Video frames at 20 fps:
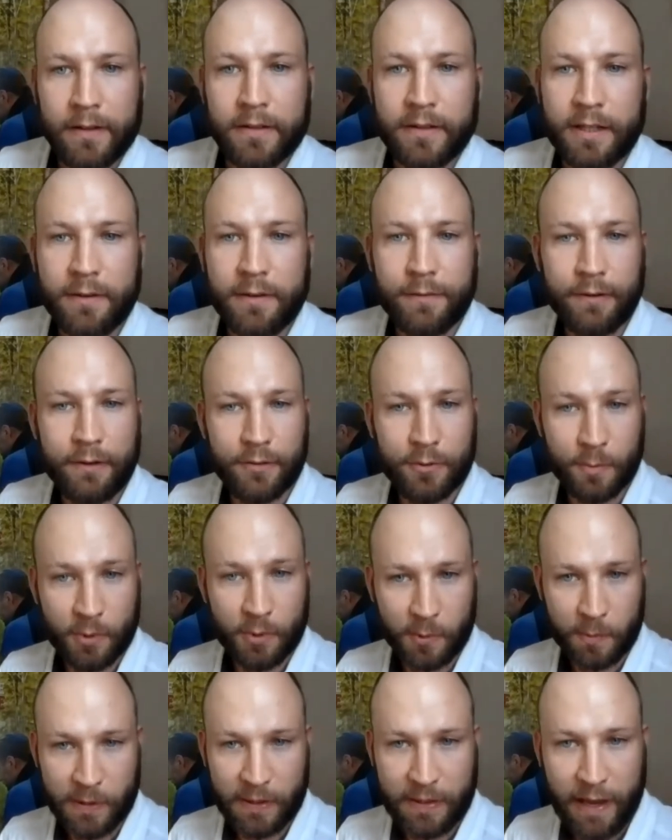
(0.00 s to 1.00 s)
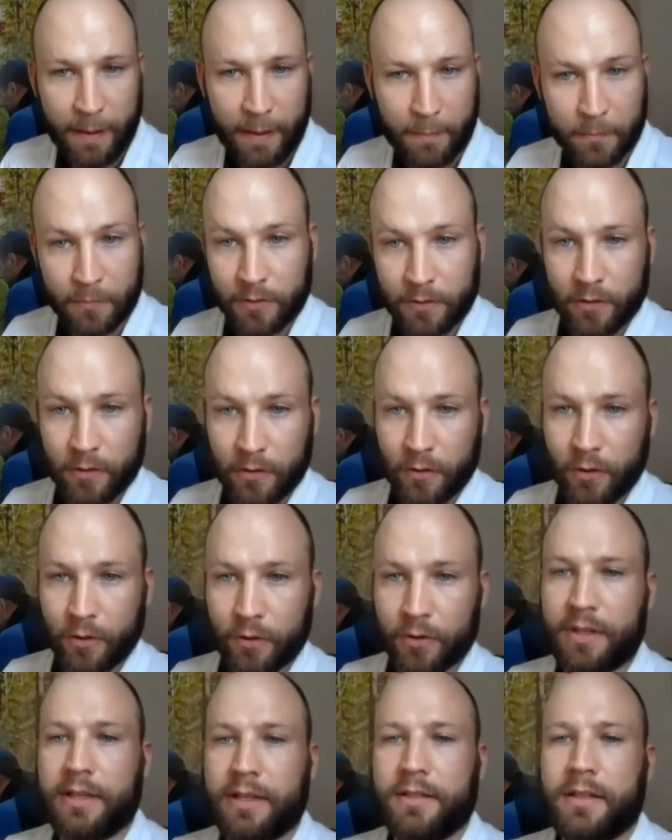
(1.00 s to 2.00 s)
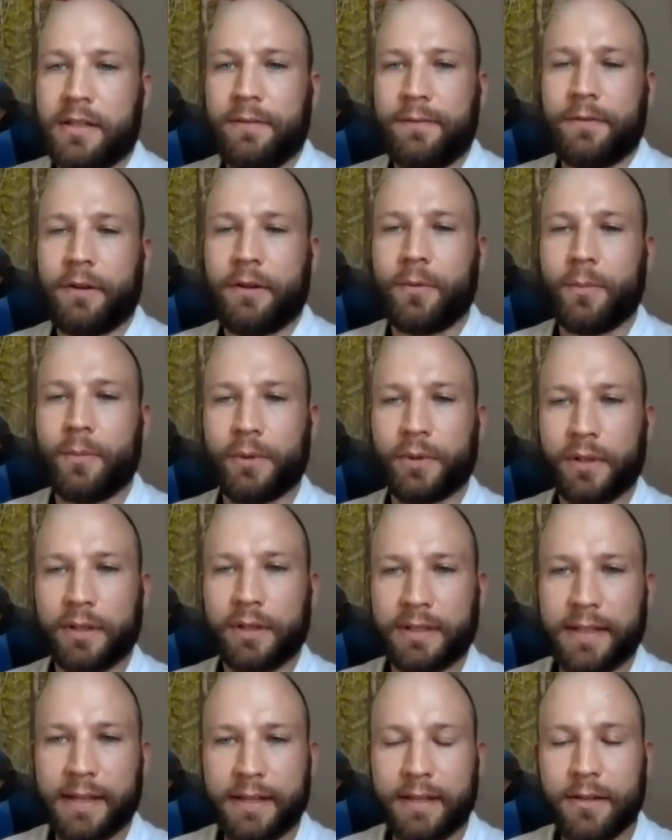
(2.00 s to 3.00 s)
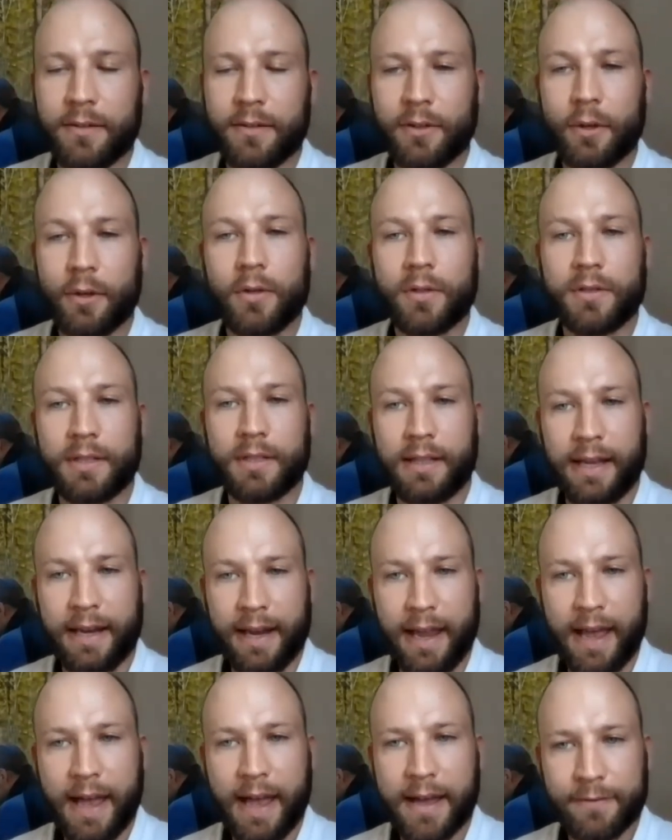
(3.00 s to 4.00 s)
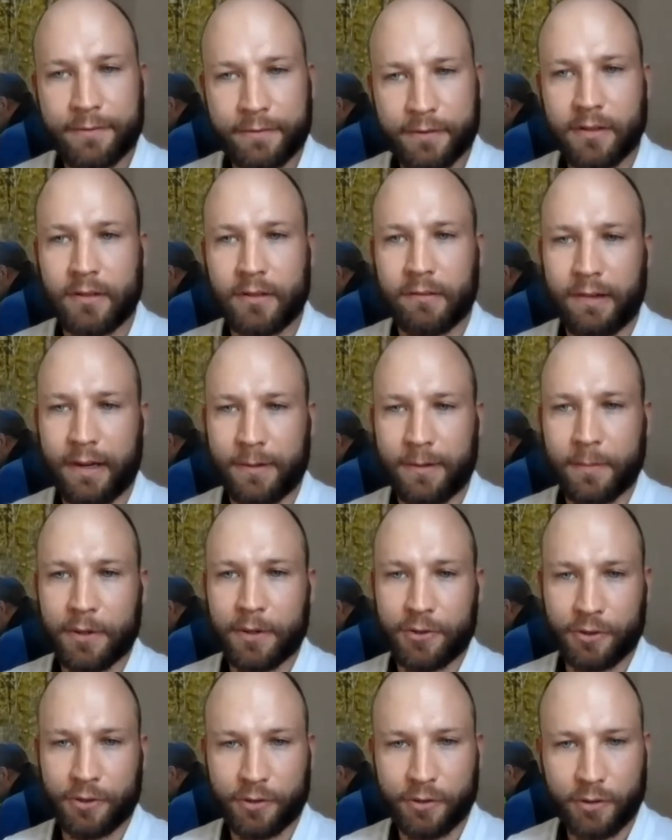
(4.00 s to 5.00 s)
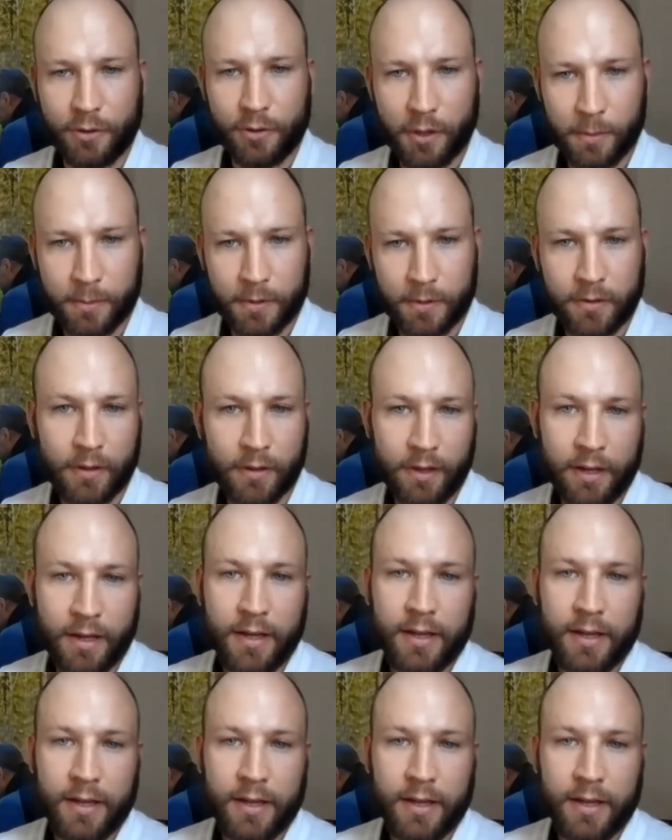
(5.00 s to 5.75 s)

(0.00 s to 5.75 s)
Geophones must be damped, or the geophone will continue to oscillate after the ground motion stops.